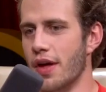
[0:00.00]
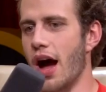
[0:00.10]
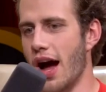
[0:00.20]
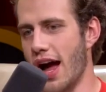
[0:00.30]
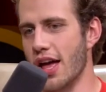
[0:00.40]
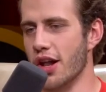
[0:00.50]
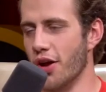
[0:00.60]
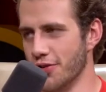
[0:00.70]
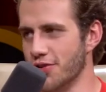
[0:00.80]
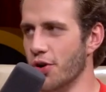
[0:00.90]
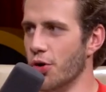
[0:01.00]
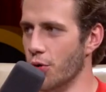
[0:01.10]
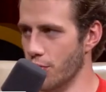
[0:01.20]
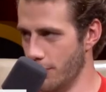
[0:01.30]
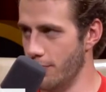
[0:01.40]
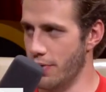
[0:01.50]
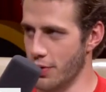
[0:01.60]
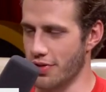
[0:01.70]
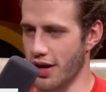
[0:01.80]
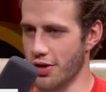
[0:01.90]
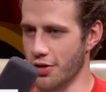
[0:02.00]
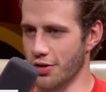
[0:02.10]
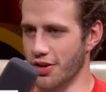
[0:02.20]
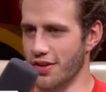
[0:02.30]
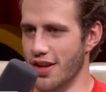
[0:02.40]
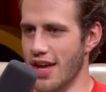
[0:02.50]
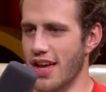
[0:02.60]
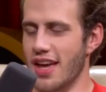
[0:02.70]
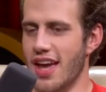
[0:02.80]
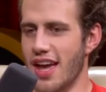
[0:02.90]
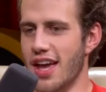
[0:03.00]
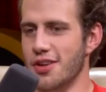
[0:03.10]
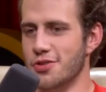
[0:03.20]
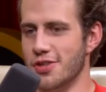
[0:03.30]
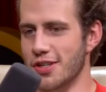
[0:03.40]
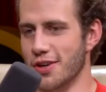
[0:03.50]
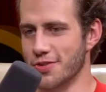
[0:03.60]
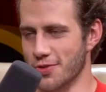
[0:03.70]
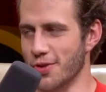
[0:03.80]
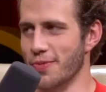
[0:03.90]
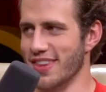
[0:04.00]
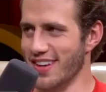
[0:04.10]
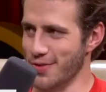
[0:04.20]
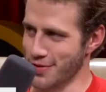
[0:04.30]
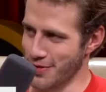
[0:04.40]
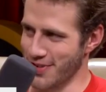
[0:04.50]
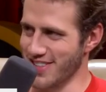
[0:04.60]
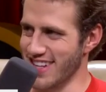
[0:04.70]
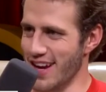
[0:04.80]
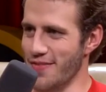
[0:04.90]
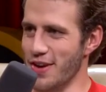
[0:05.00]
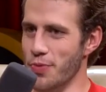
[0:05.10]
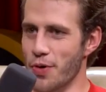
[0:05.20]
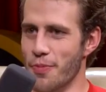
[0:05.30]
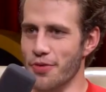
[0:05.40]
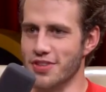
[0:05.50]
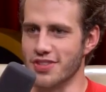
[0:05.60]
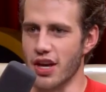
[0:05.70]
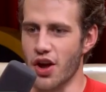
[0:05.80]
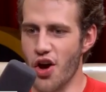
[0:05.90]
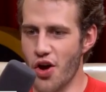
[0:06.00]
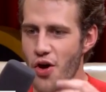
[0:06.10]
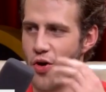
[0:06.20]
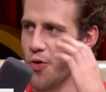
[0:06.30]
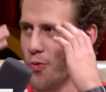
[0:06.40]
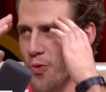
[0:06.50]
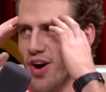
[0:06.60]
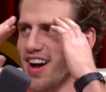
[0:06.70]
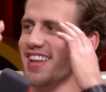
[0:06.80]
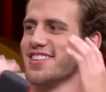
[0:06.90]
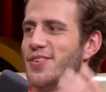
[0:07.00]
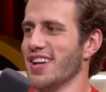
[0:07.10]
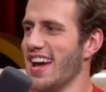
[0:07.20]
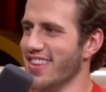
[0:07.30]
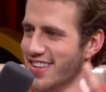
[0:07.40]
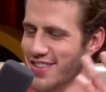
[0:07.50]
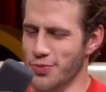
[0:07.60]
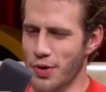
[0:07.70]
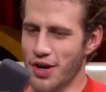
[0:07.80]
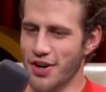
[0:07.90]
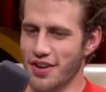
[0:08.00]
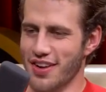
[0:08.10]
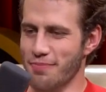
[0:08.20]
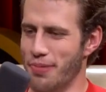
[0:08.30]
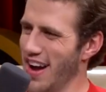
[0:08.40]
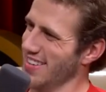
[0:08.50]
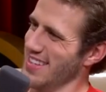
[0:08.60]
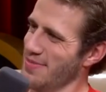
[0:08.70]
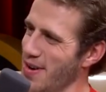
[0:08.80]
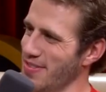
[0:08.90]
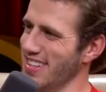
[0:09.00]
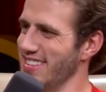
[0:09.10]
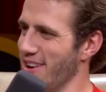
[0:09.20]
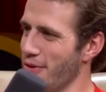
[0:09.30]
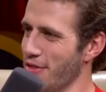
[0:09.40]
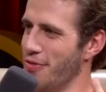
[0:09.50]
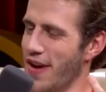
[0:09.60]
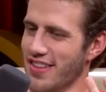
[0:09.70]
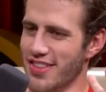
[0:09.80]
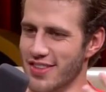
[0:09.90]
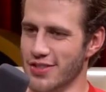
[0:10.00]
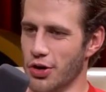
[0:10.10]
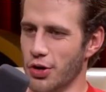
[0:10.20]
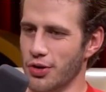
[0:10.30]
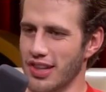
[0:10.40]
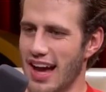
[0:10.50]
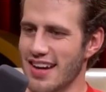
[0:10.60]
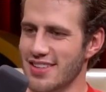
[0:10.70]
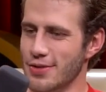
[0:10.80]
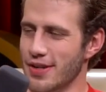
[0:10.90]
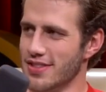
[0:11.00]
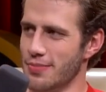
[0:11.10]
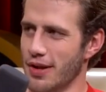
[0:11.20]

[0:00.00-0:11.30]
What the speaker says: I had also been with that girl, and she also told me that it was her first time, and we were both just like, what? So we had this weird bonding moment over the fact that this girl lied to us about